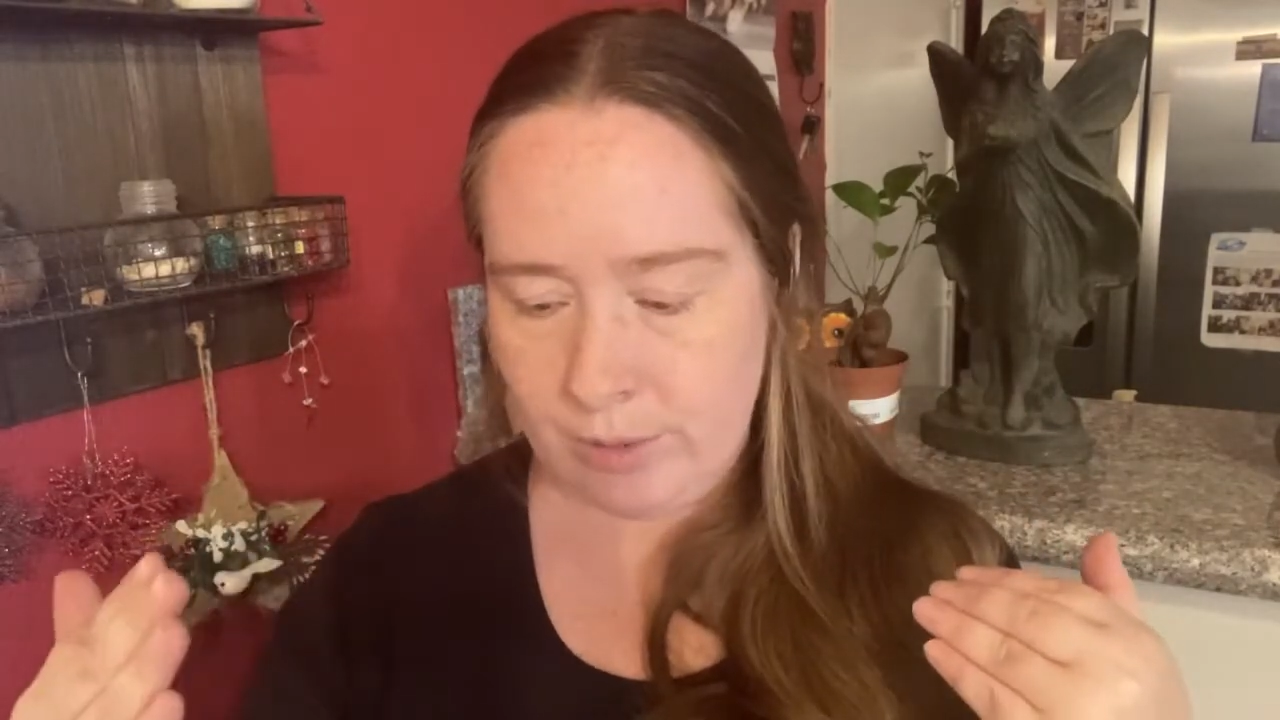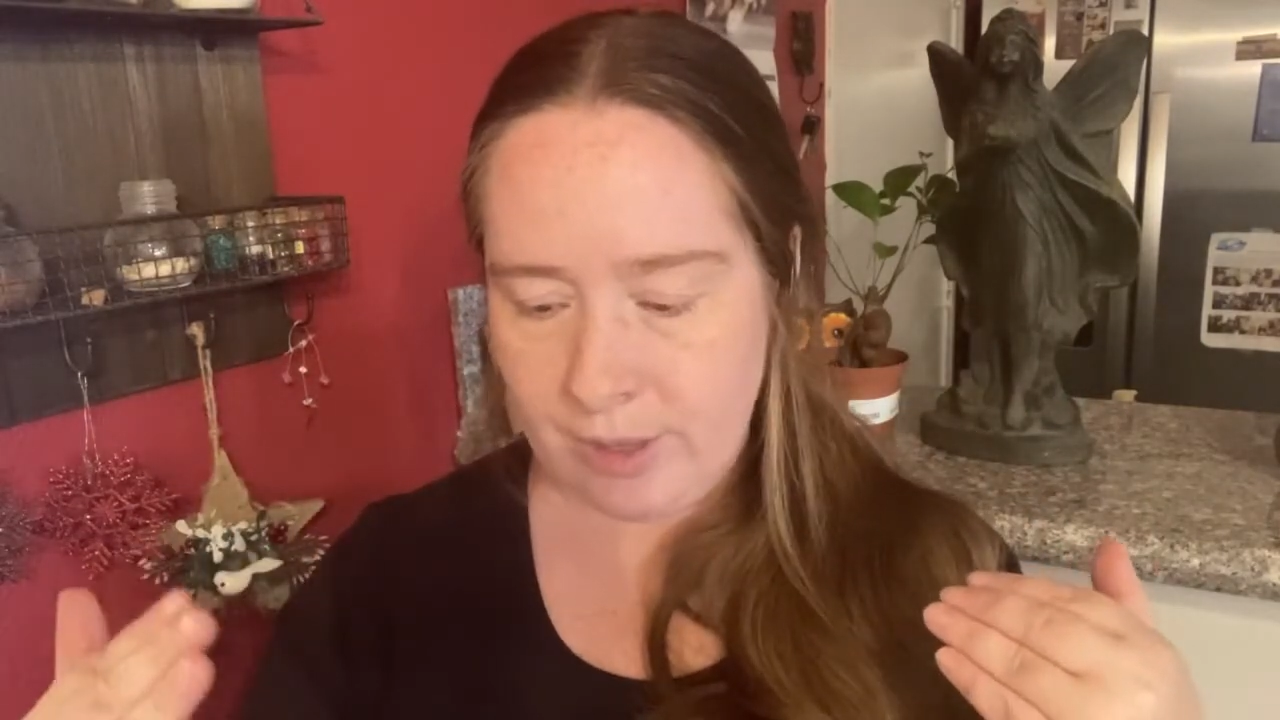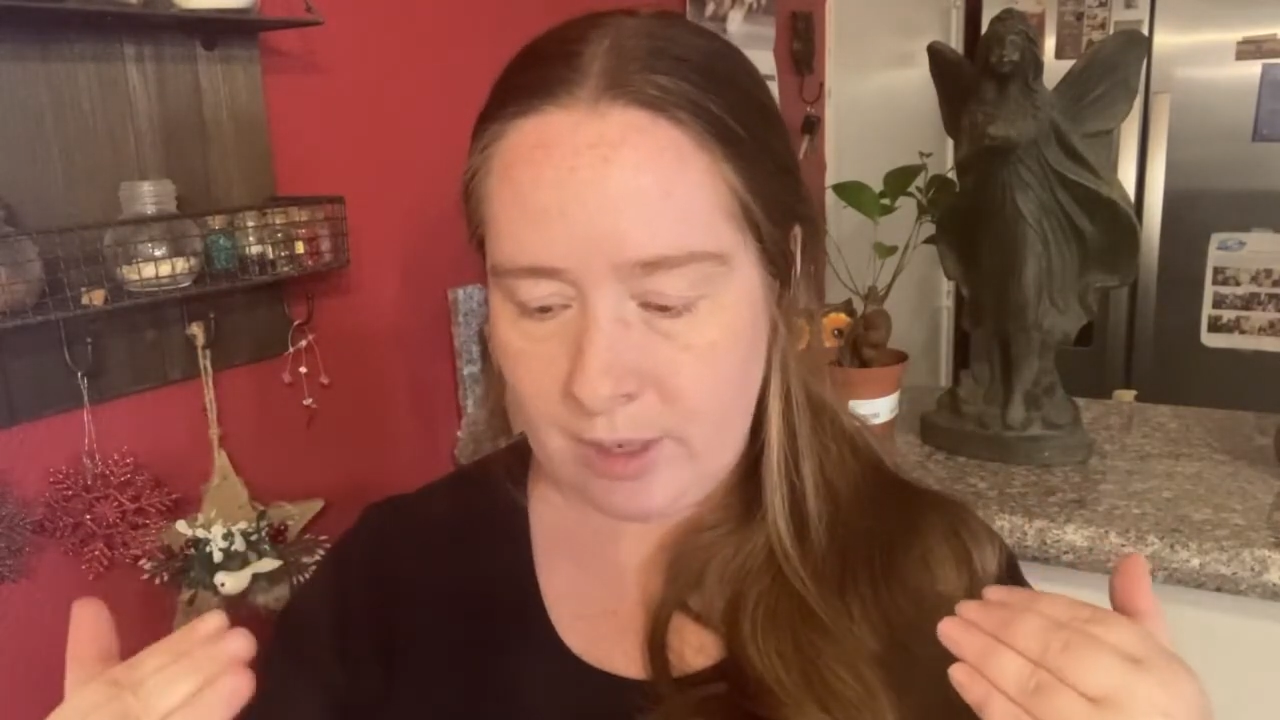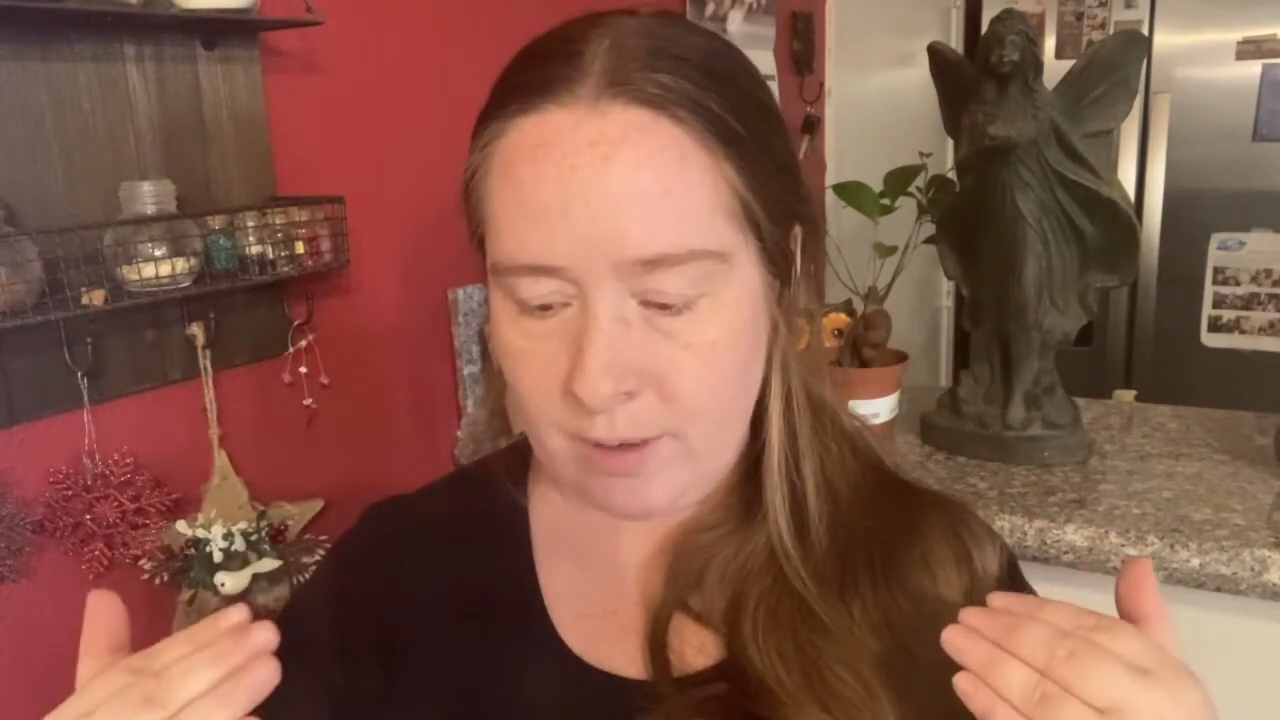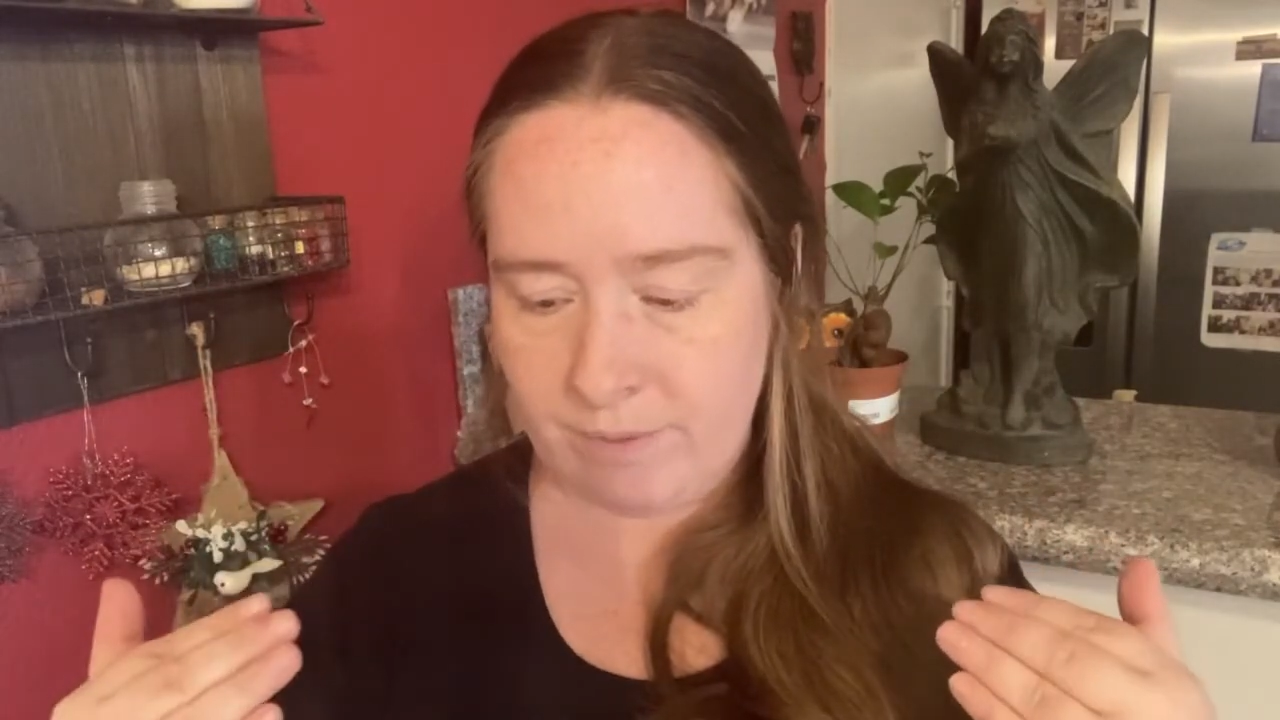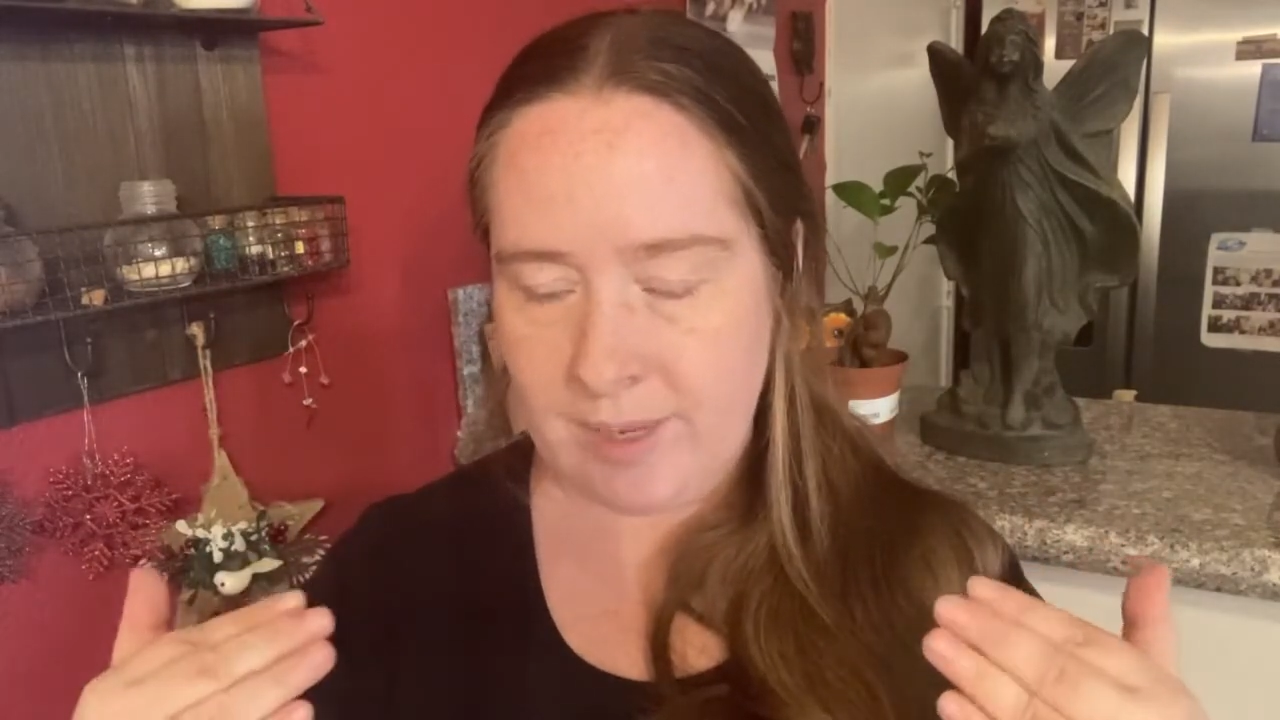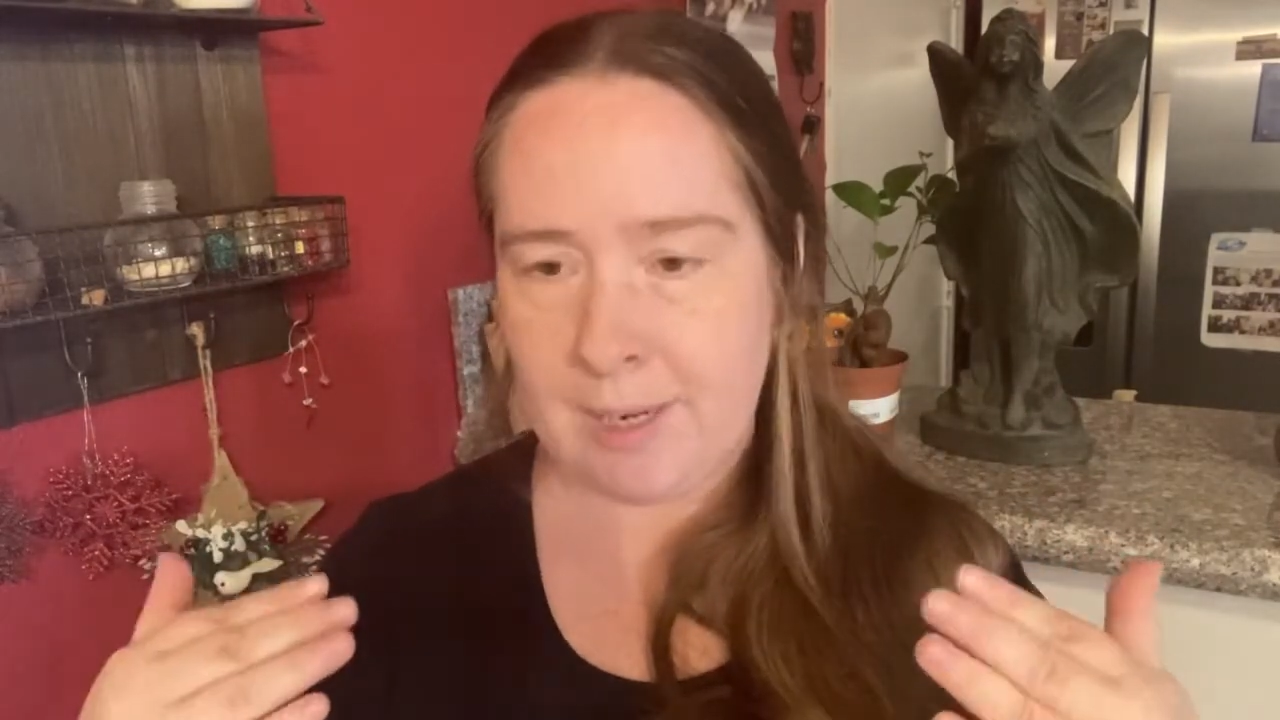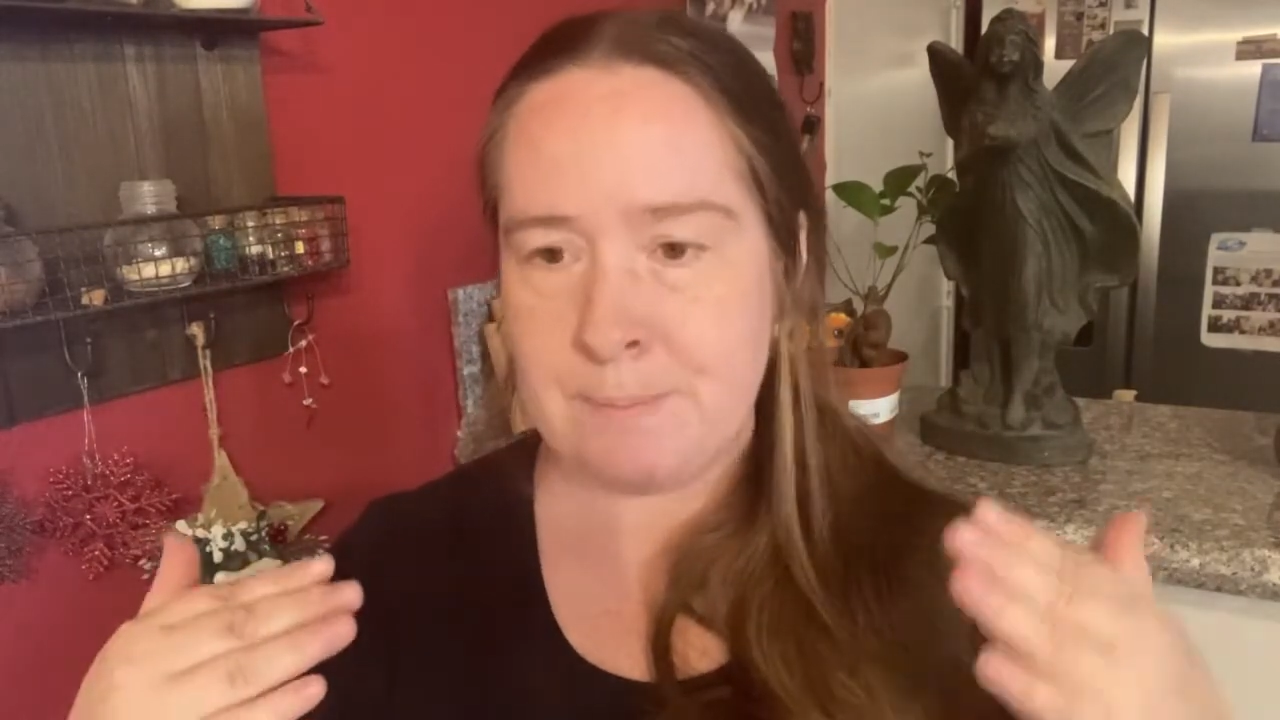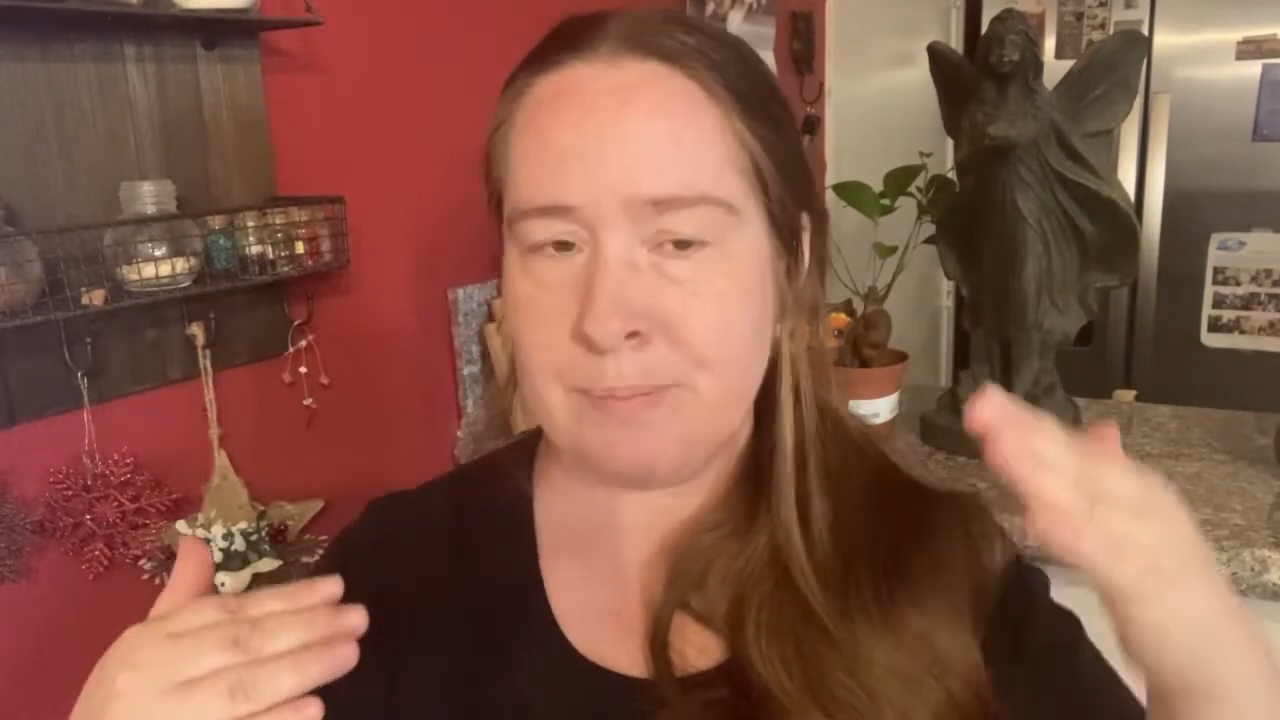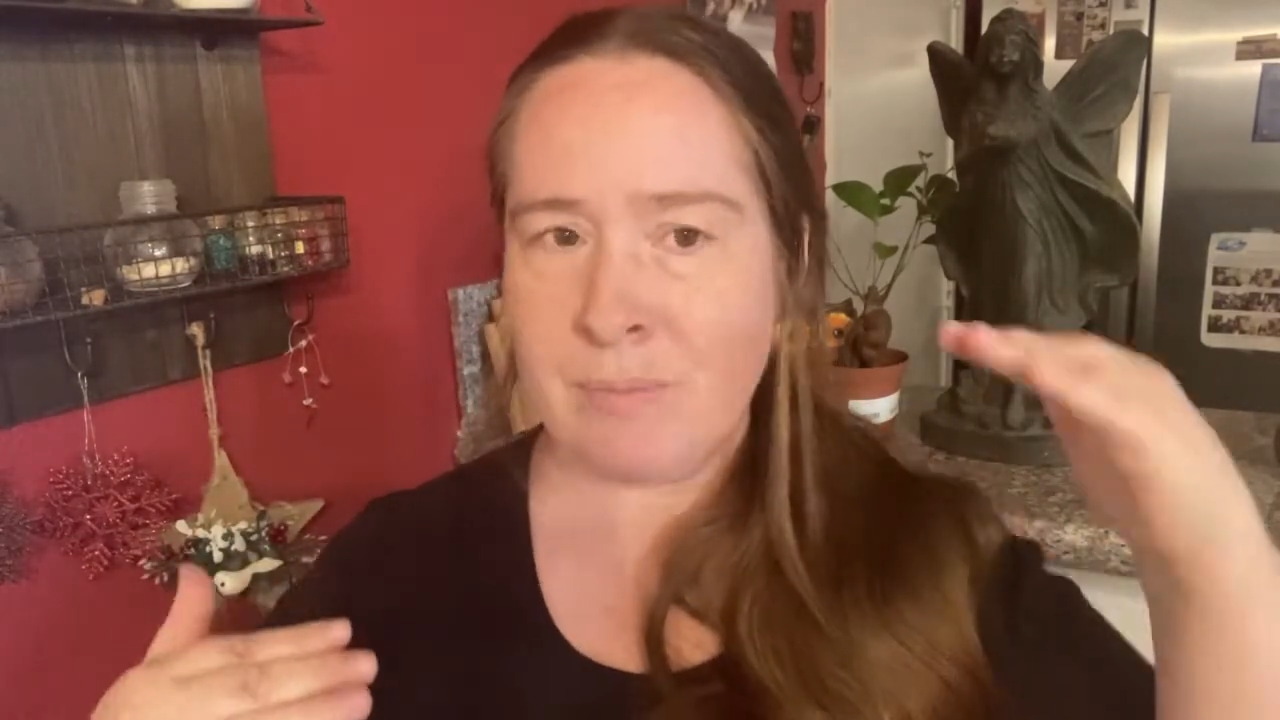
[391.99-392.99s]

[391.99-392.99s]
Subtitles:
think of, like,